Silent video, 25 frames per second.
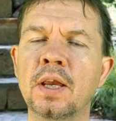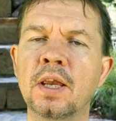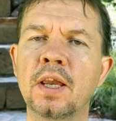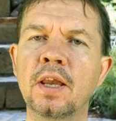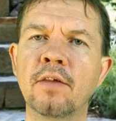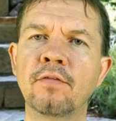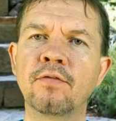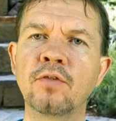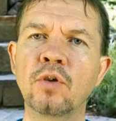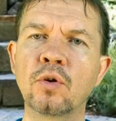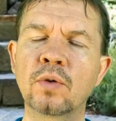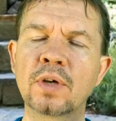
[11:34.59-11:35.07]

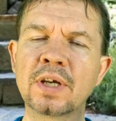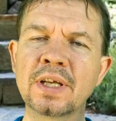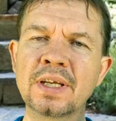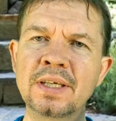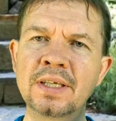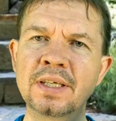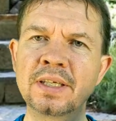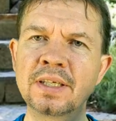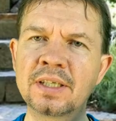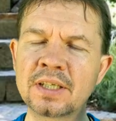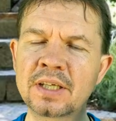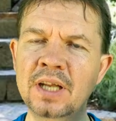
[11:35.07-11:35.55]
If you
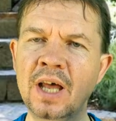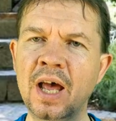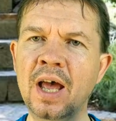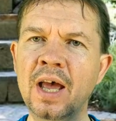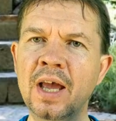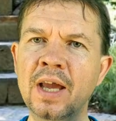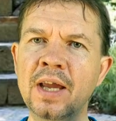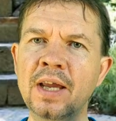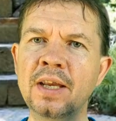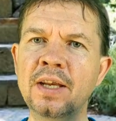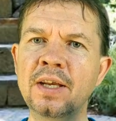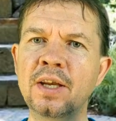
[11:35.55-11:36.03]
can
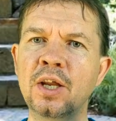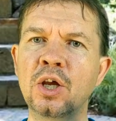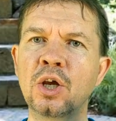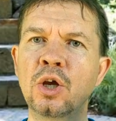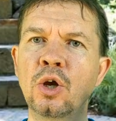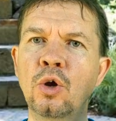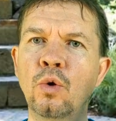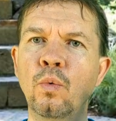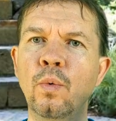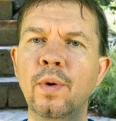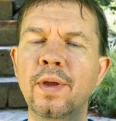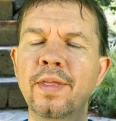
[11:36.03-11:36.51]

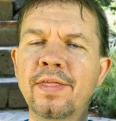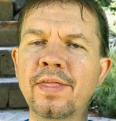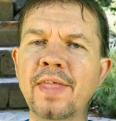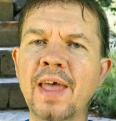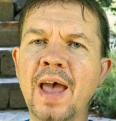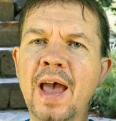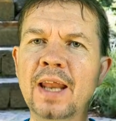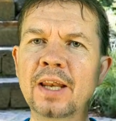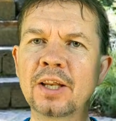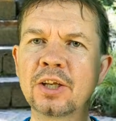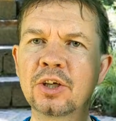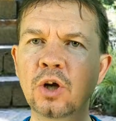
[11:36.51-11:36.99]
design with
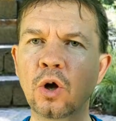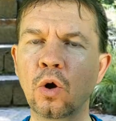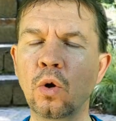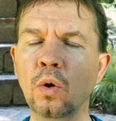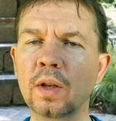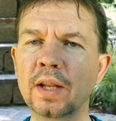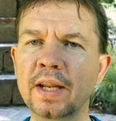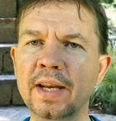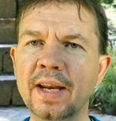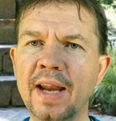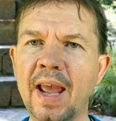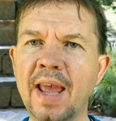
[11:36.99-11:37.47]
that
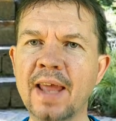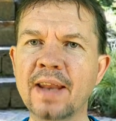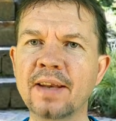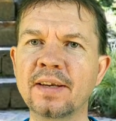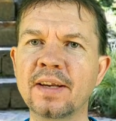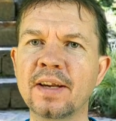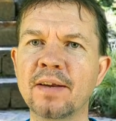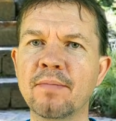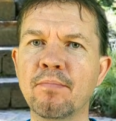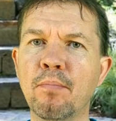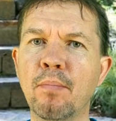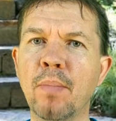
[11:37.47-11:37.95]
goal and
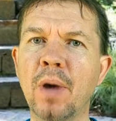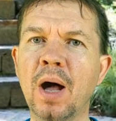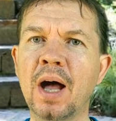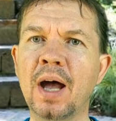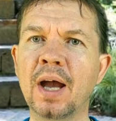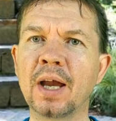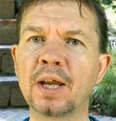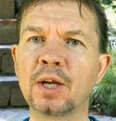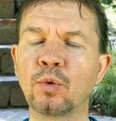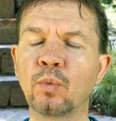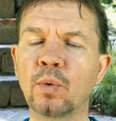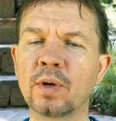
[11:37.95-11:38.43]
end in
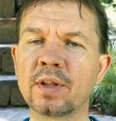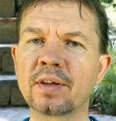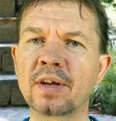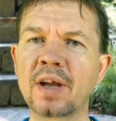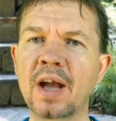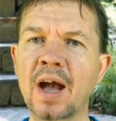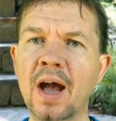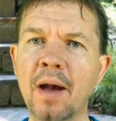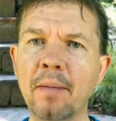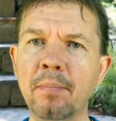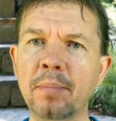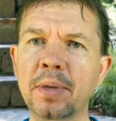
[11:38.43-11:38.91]
mind, with
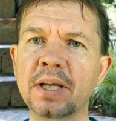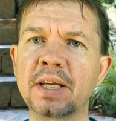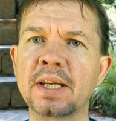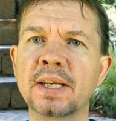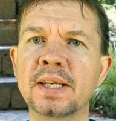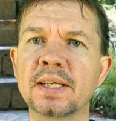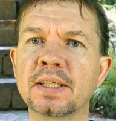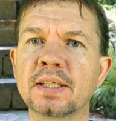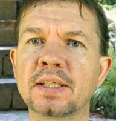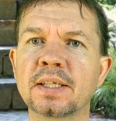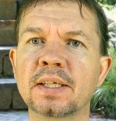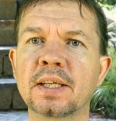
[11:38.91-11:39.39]

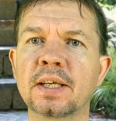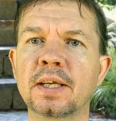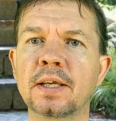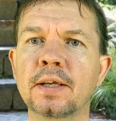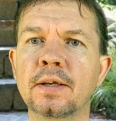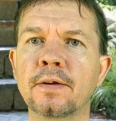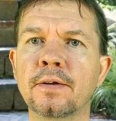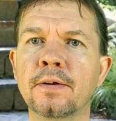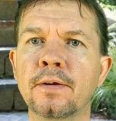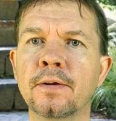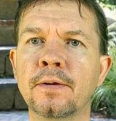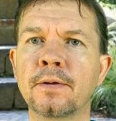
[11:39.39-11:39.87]
competency,